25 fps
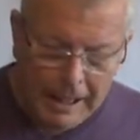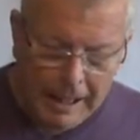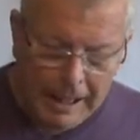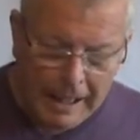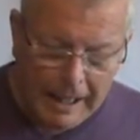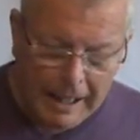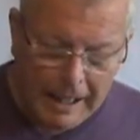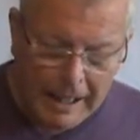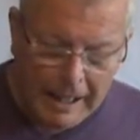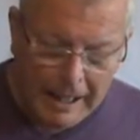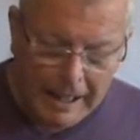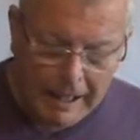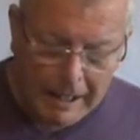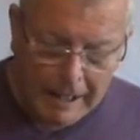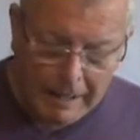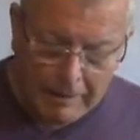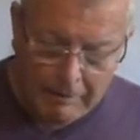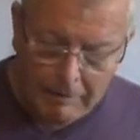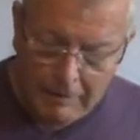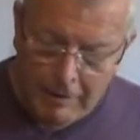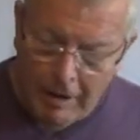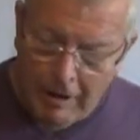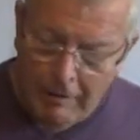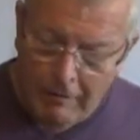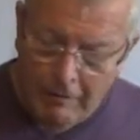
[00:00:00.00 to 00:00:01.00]

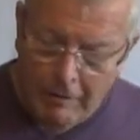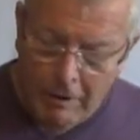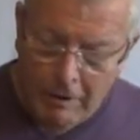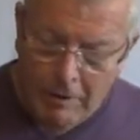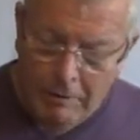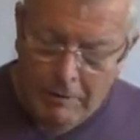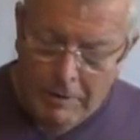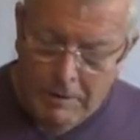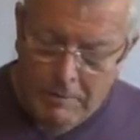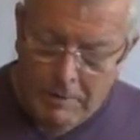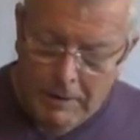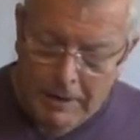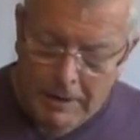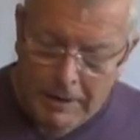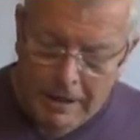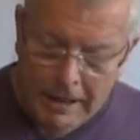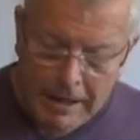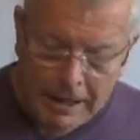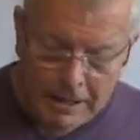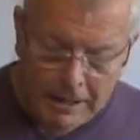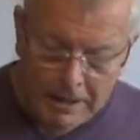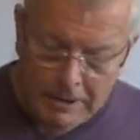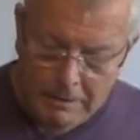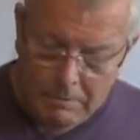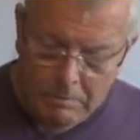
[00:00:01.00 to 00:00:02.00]
I've always been
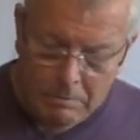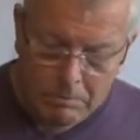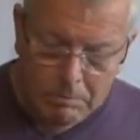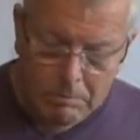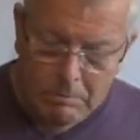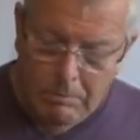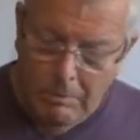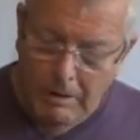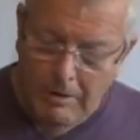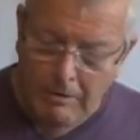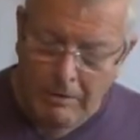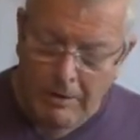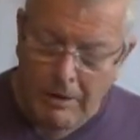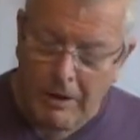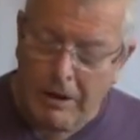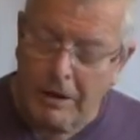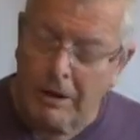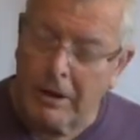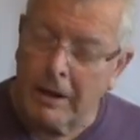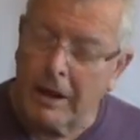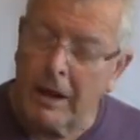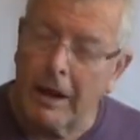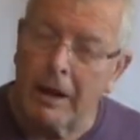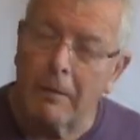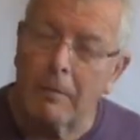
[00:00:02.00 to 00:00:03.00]
there. If I
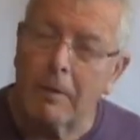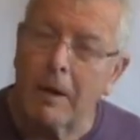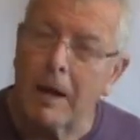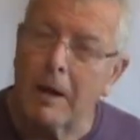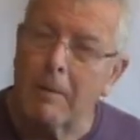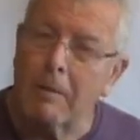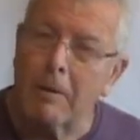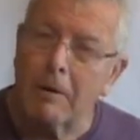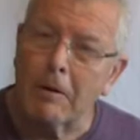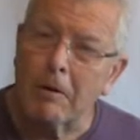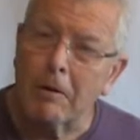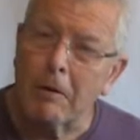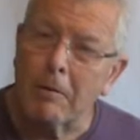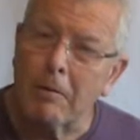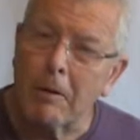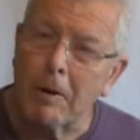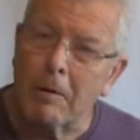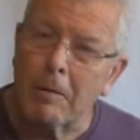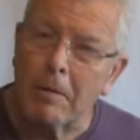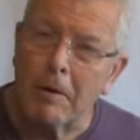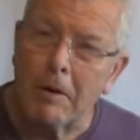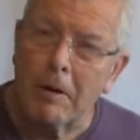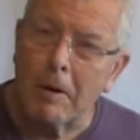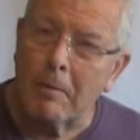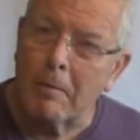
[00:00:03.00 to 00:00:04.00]
keep on doing
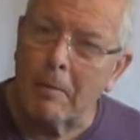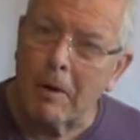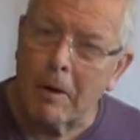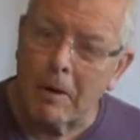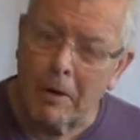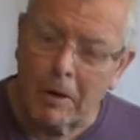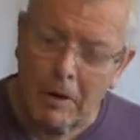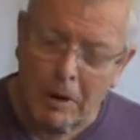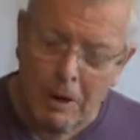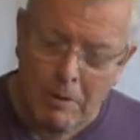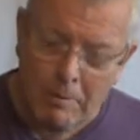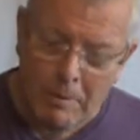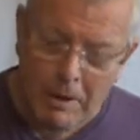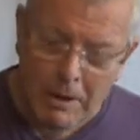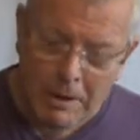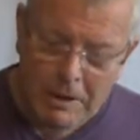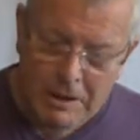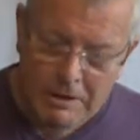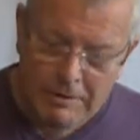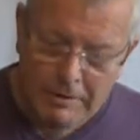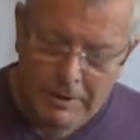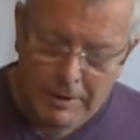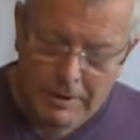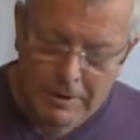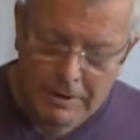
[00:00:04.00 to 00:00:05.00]
what I'm doing, I'm not going to come
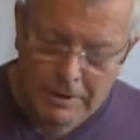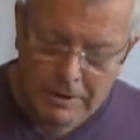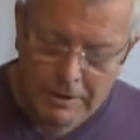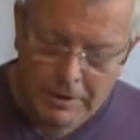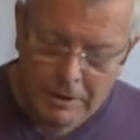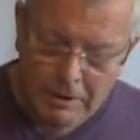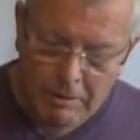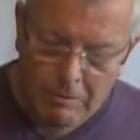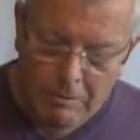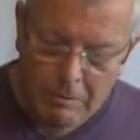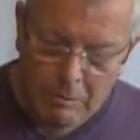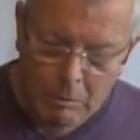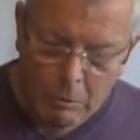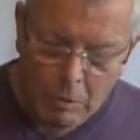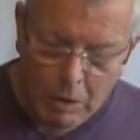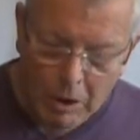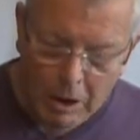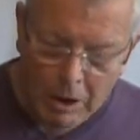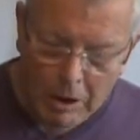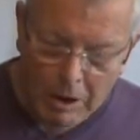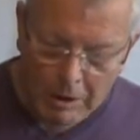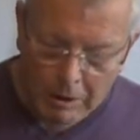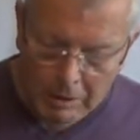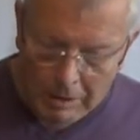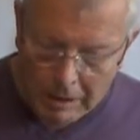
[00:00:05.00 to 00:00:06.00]
out of it. So
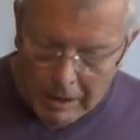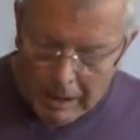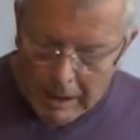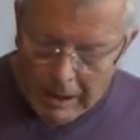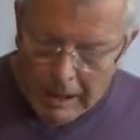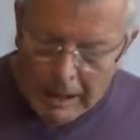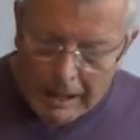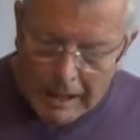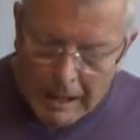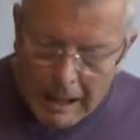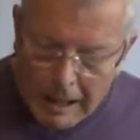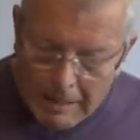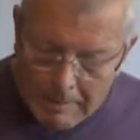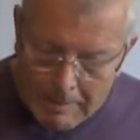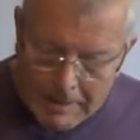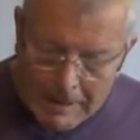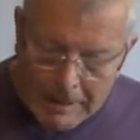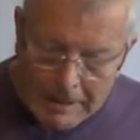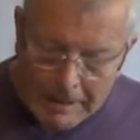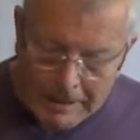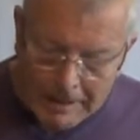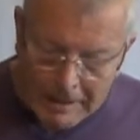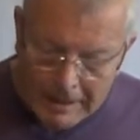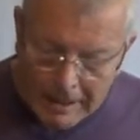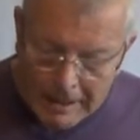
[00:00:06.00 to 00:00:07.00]
while I'm
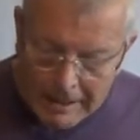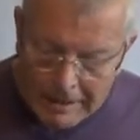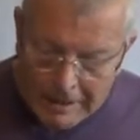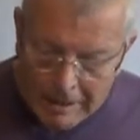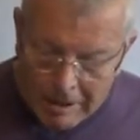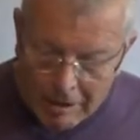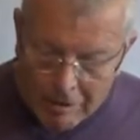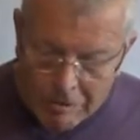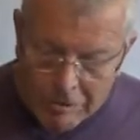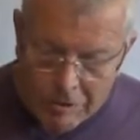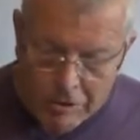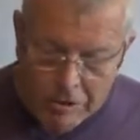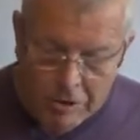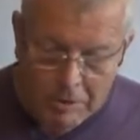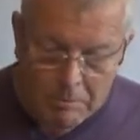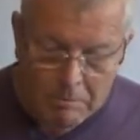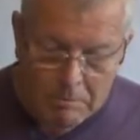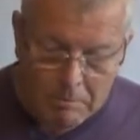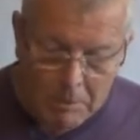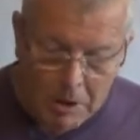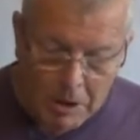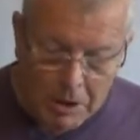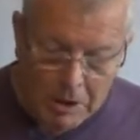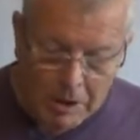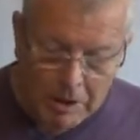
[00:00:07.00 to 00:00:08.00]
in ketosis,
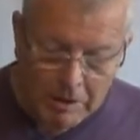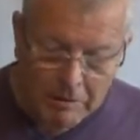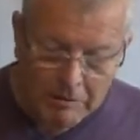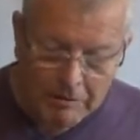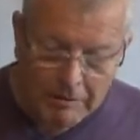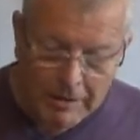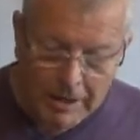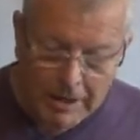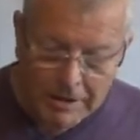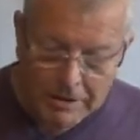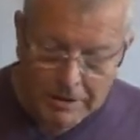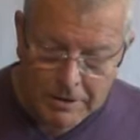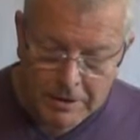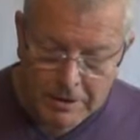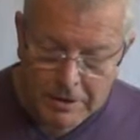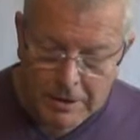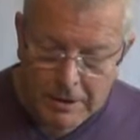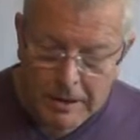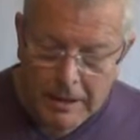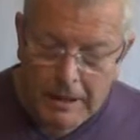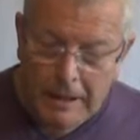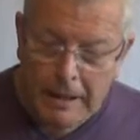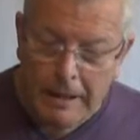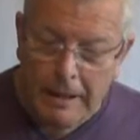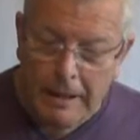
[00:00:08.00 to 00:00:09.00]
I'm burning fat, and